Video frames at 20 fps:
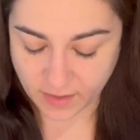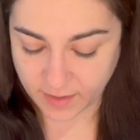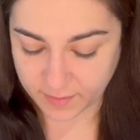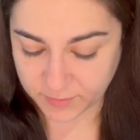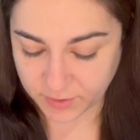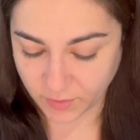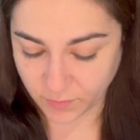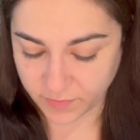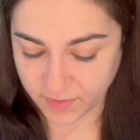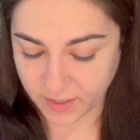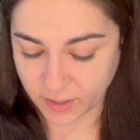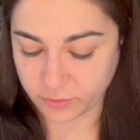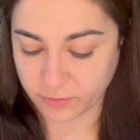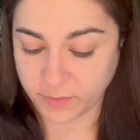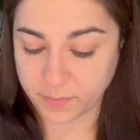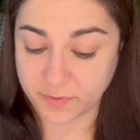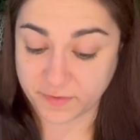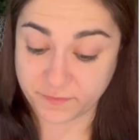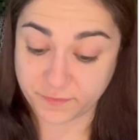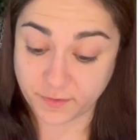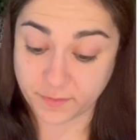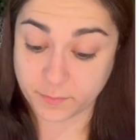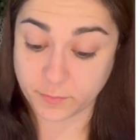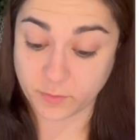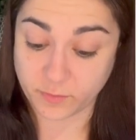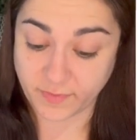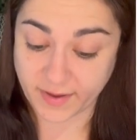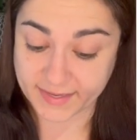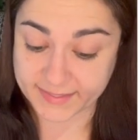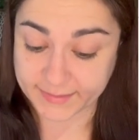told that a group of football
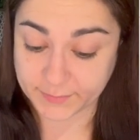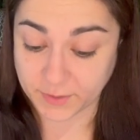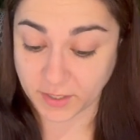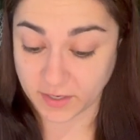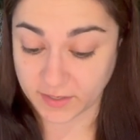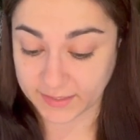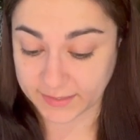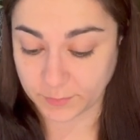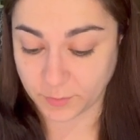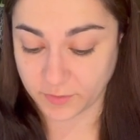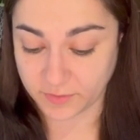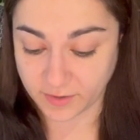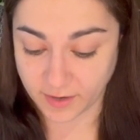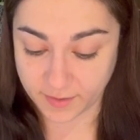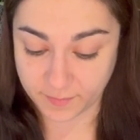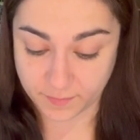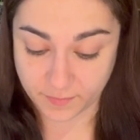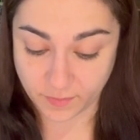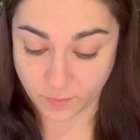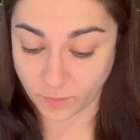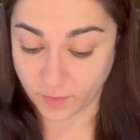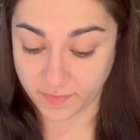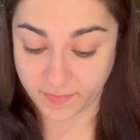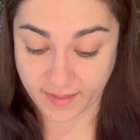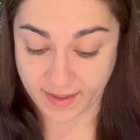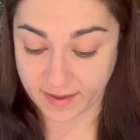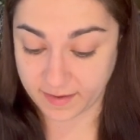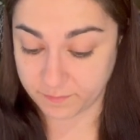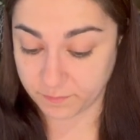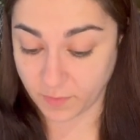fans were asked what
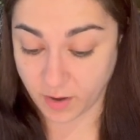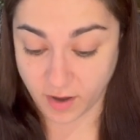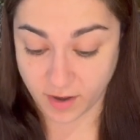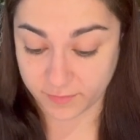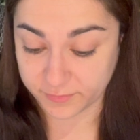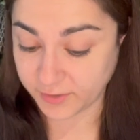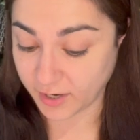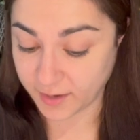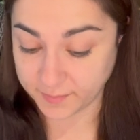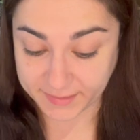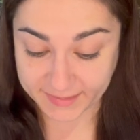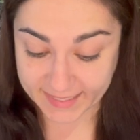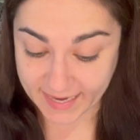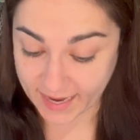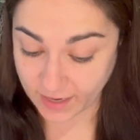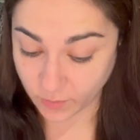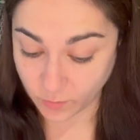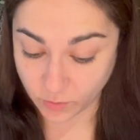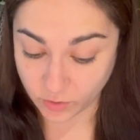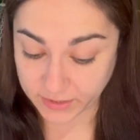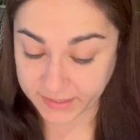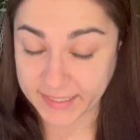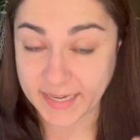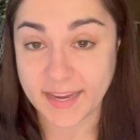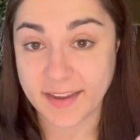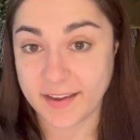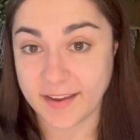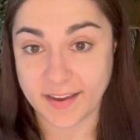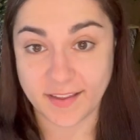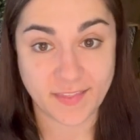their half-time snack was,
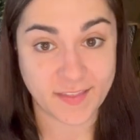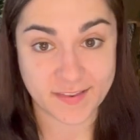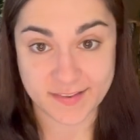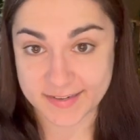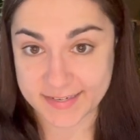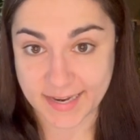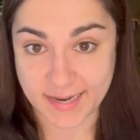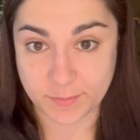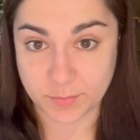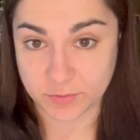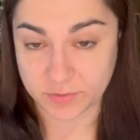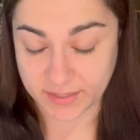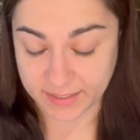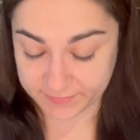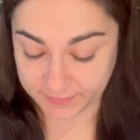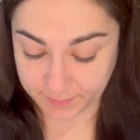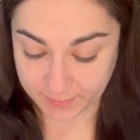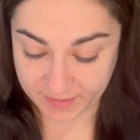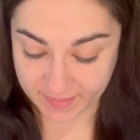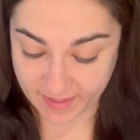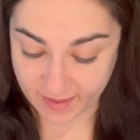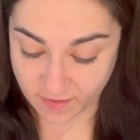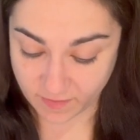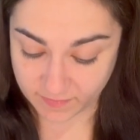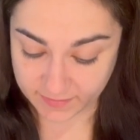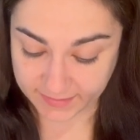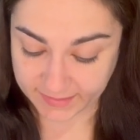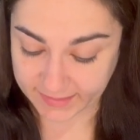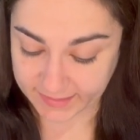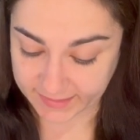and that the table gives me their
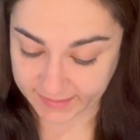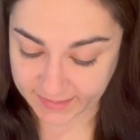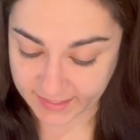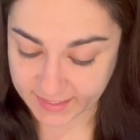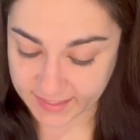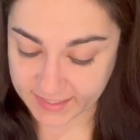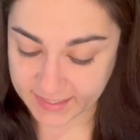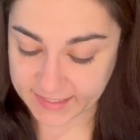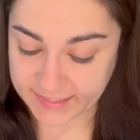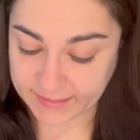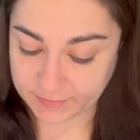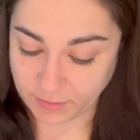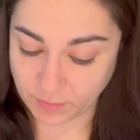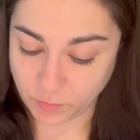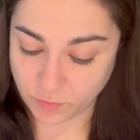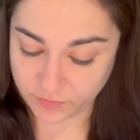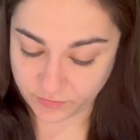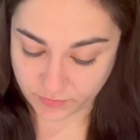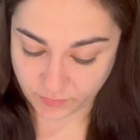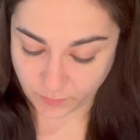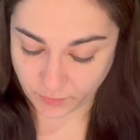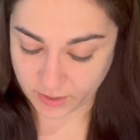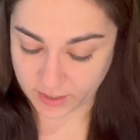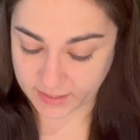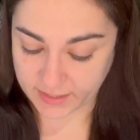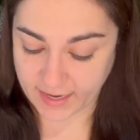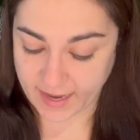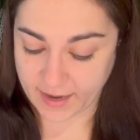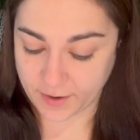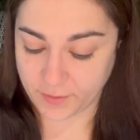answers. So I want to
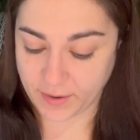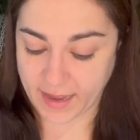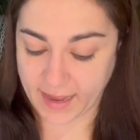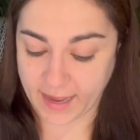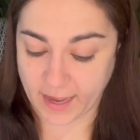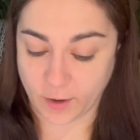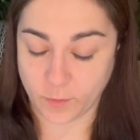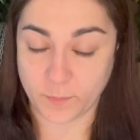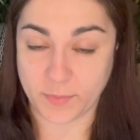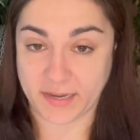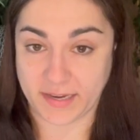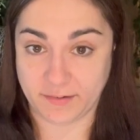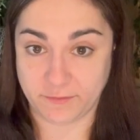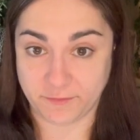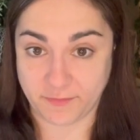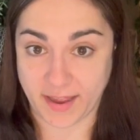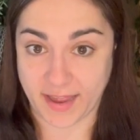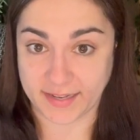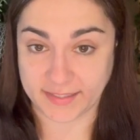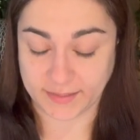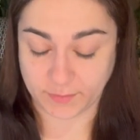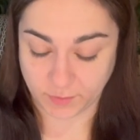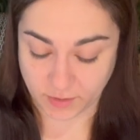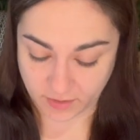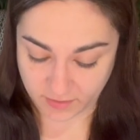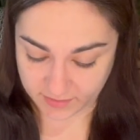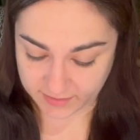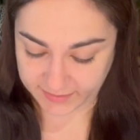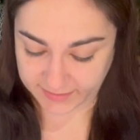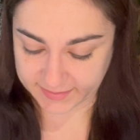work out how many fans were
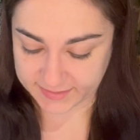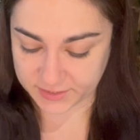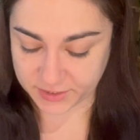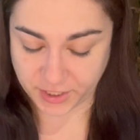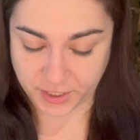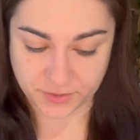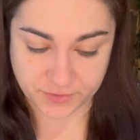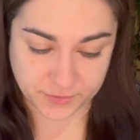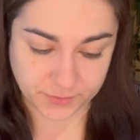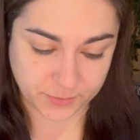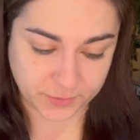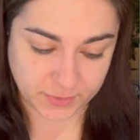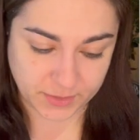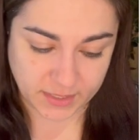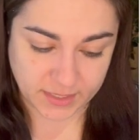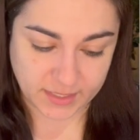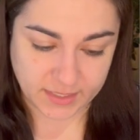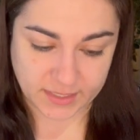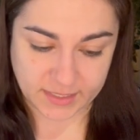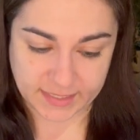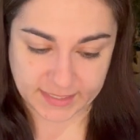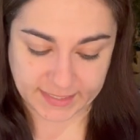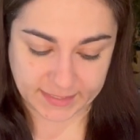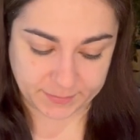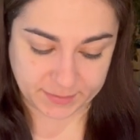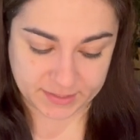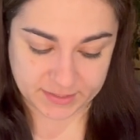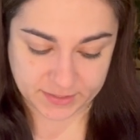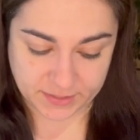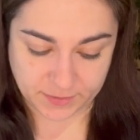asked in total. So
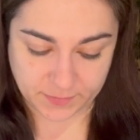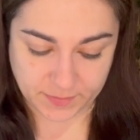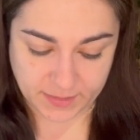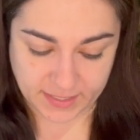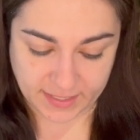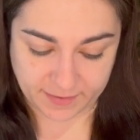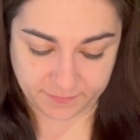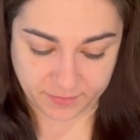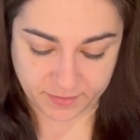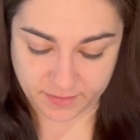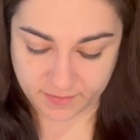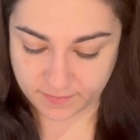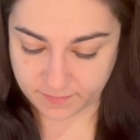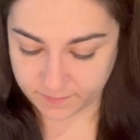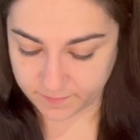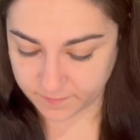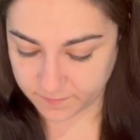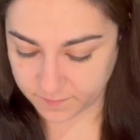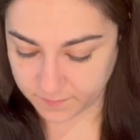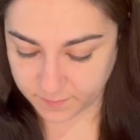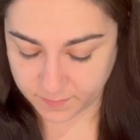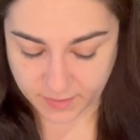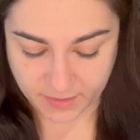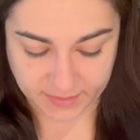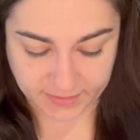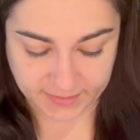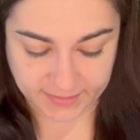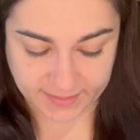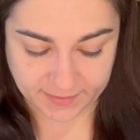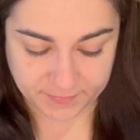I do 11
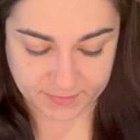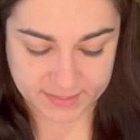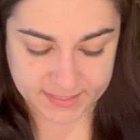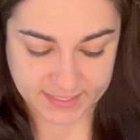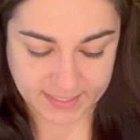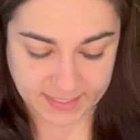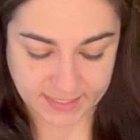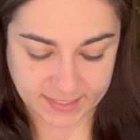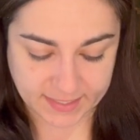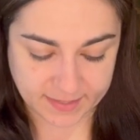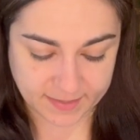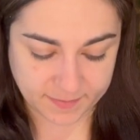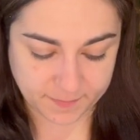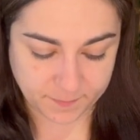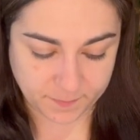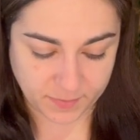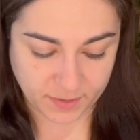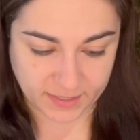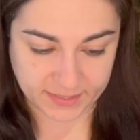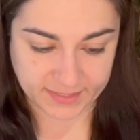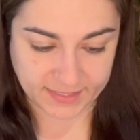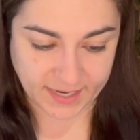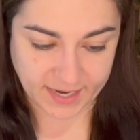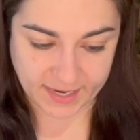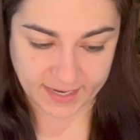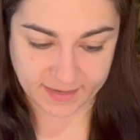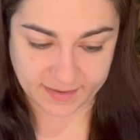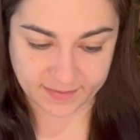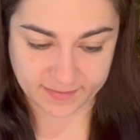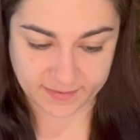plus 17 plus
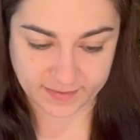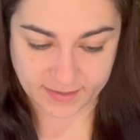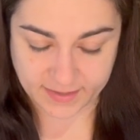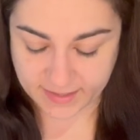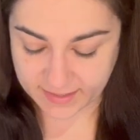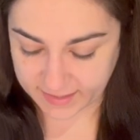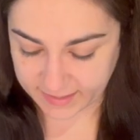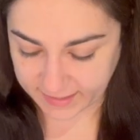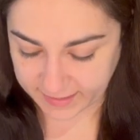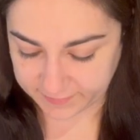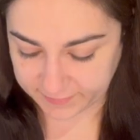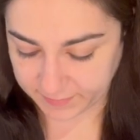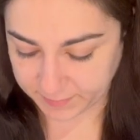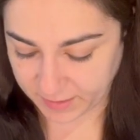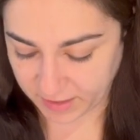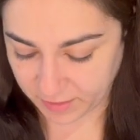8 gives me